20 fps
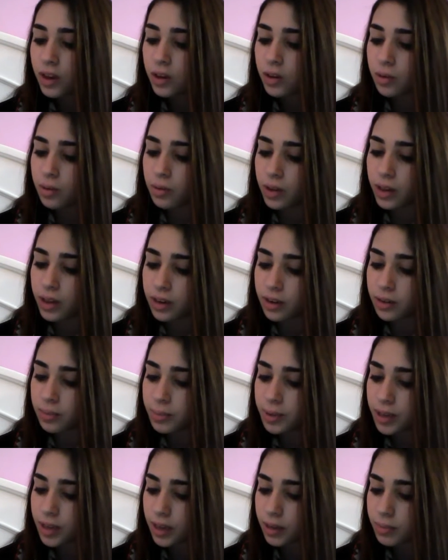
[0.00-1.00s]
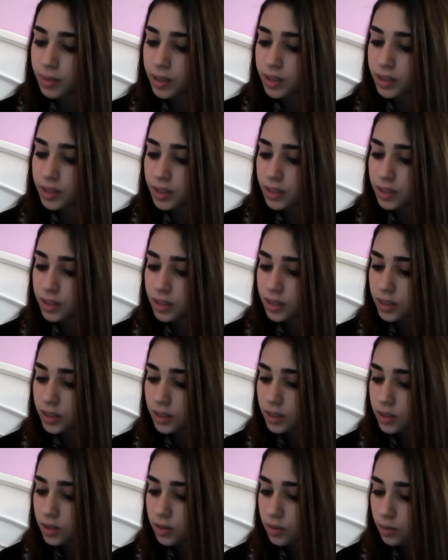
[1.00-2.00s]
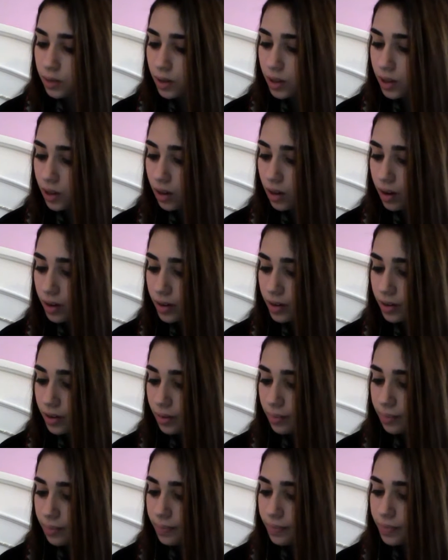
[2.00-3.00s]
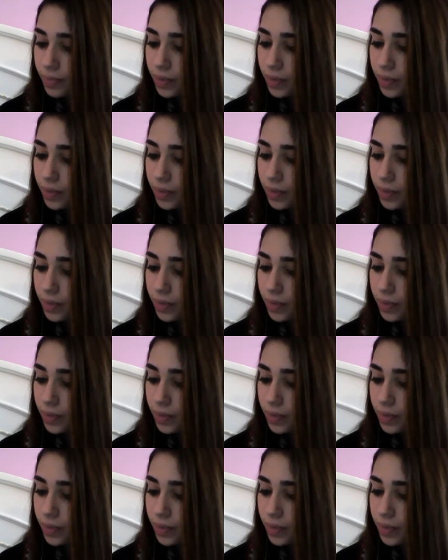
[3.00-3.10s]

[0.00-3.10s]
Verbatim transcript: who later became addicted to laudanum.